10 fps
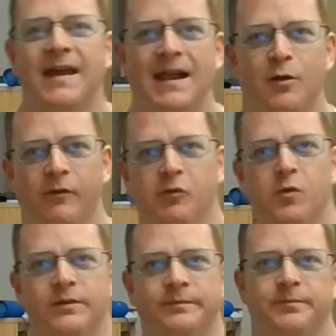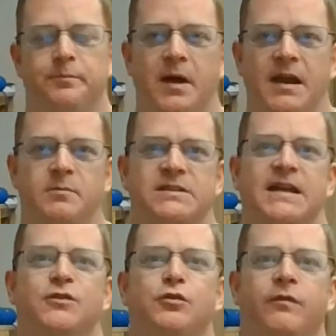Hello everyone, my name is
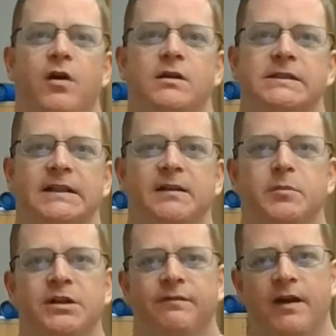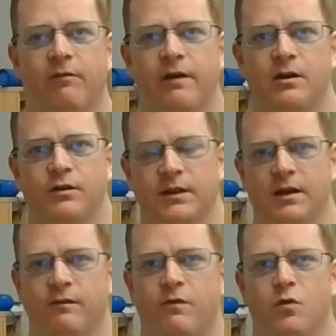Andrew Vaughan and I've been a firefighter in the
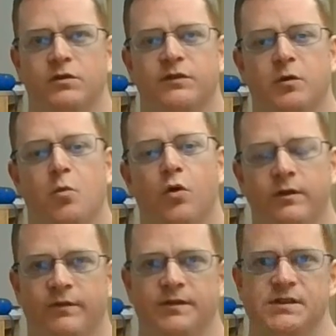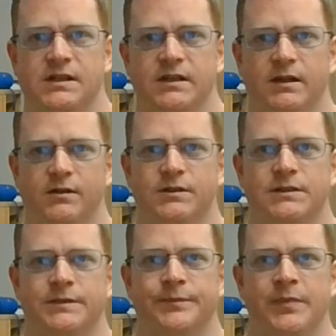Air Force for more than 15
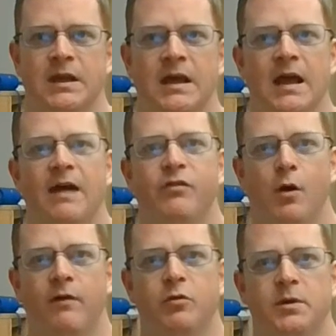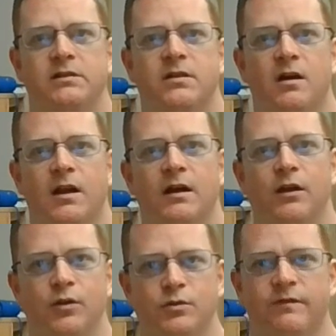years. Have you ever been taught how to
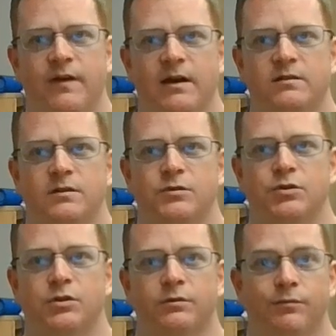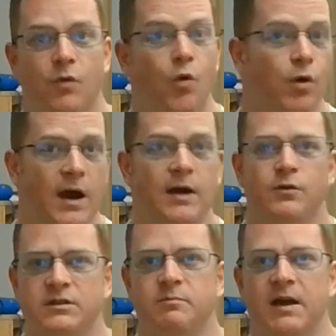use a fire extinguisher or how
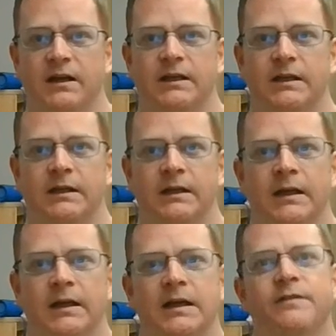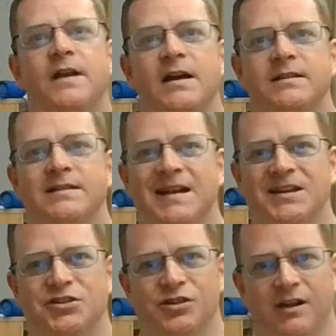to inspect it? If not,
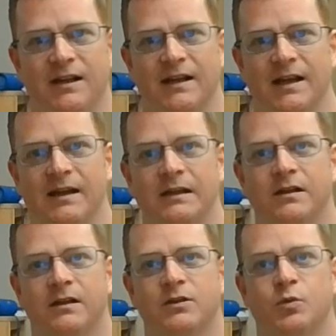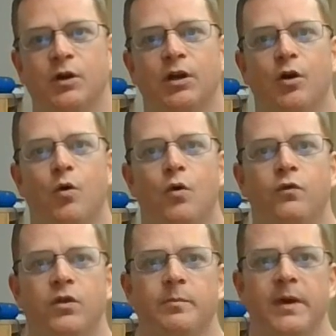today's your lucky day because we're going to go
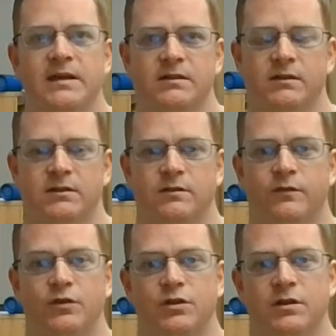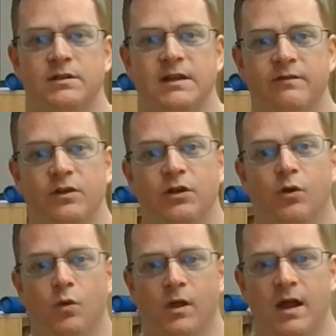over the basics for saving
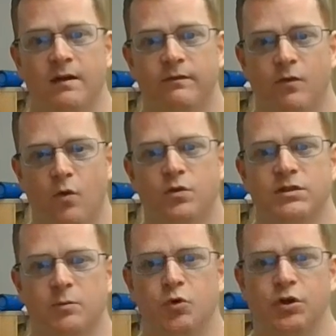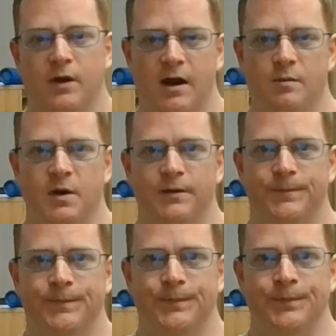your life or someone you care about.
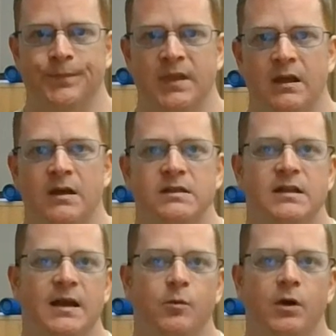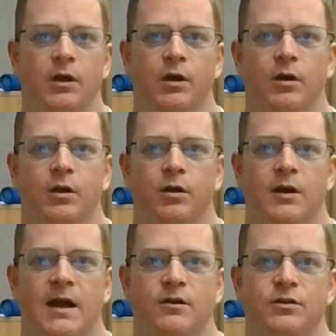Today we're going to
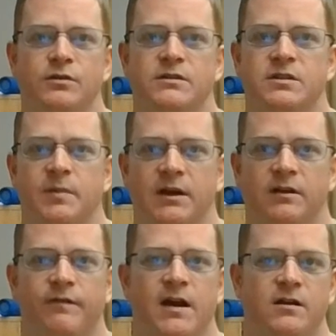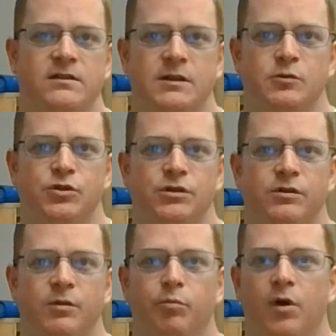learn how to inspect a fire
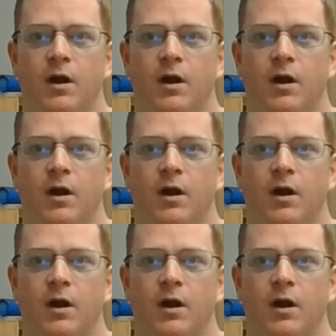extinguisher, the